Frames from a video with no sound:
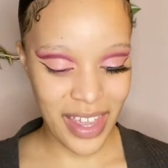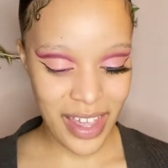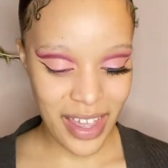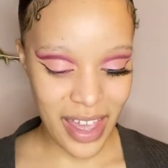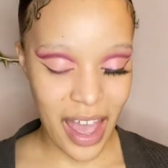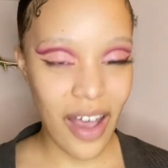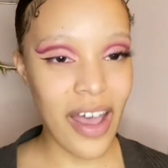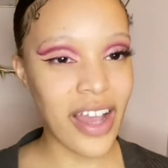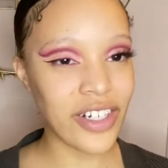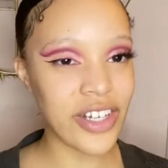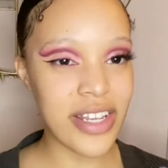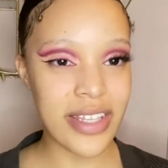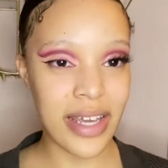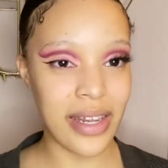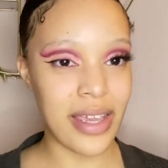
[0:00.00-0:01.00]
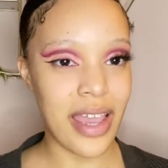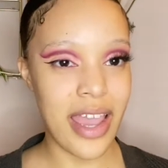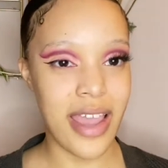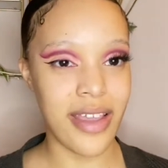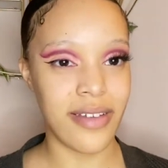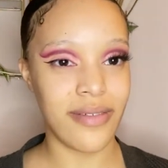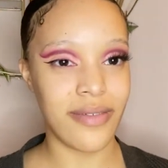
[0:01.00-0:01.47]
I'll actually
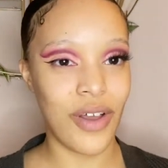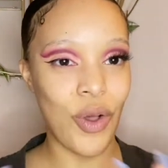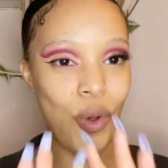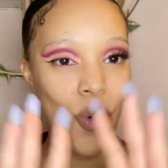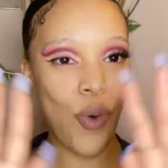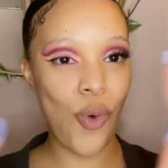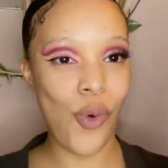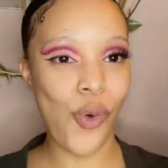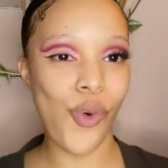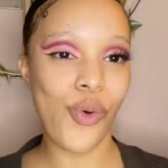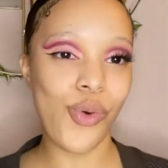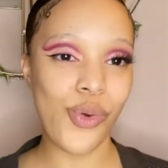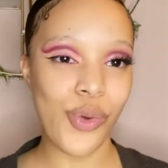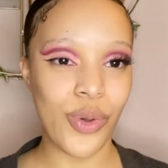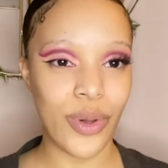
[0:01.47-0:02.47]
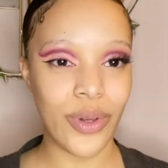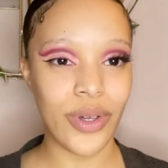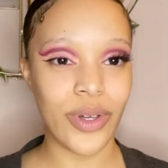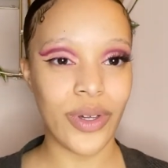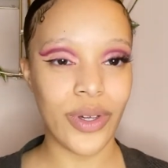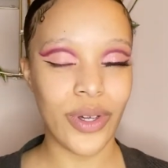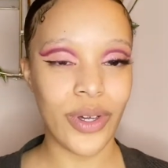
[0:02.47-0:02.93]
dedicate a whole
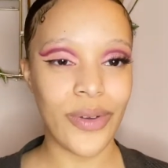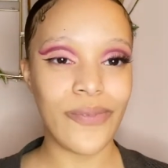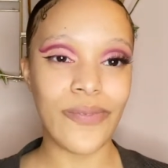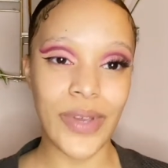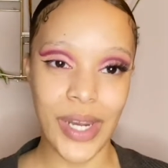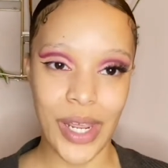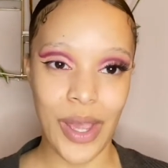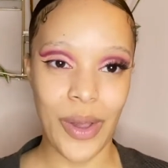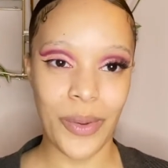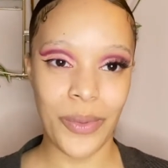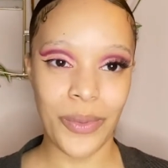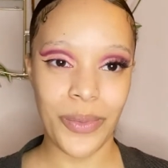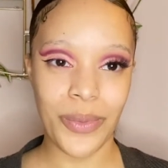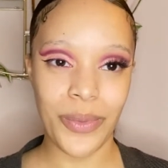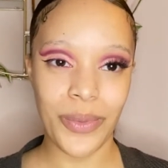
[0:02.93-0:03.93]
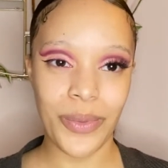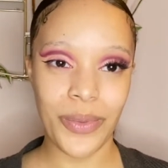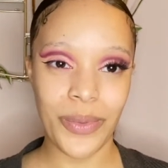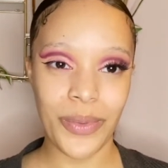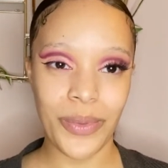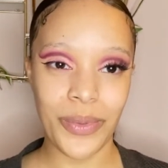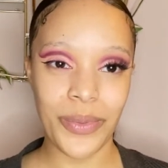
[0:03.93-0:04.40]
video,
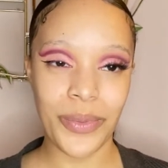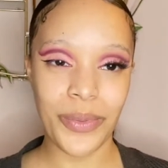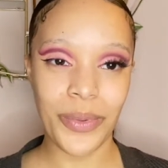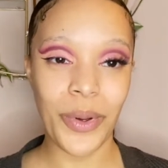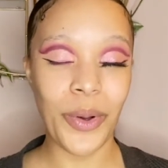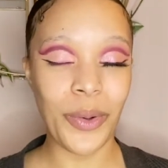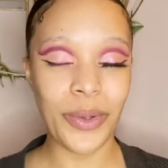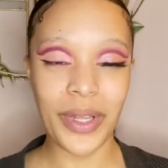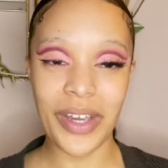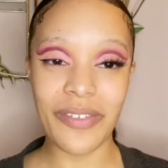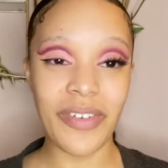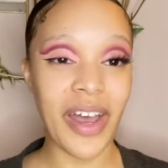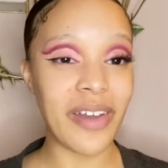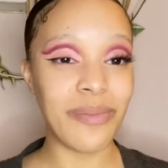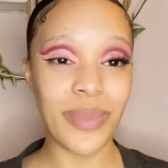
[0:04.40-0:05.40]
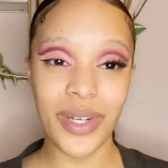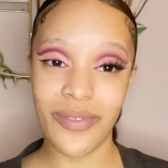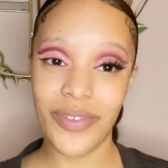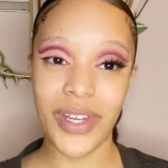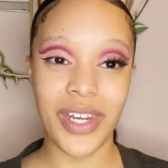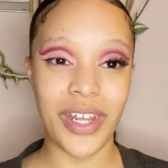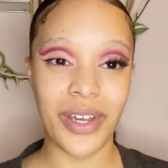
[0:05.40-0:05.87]
whole like 5-minute
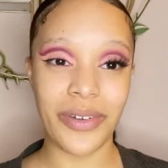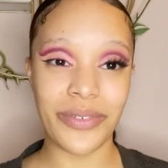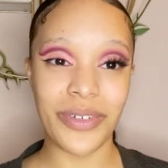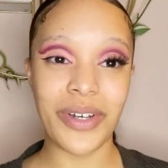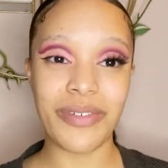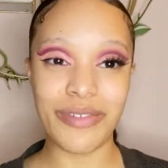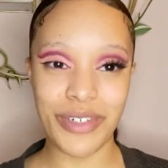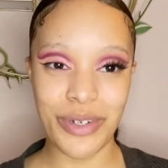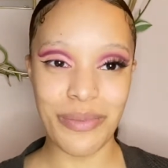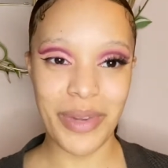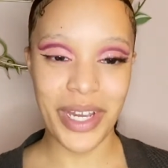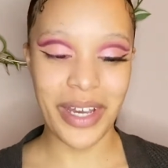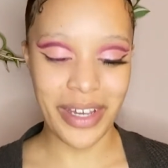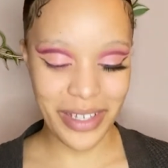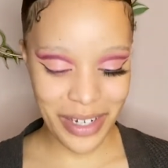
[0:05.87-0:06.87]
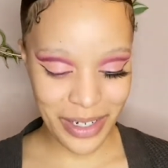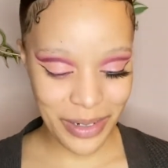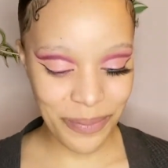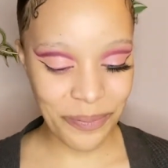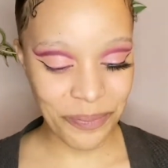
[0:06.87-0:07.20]
video of doing my eyeliner.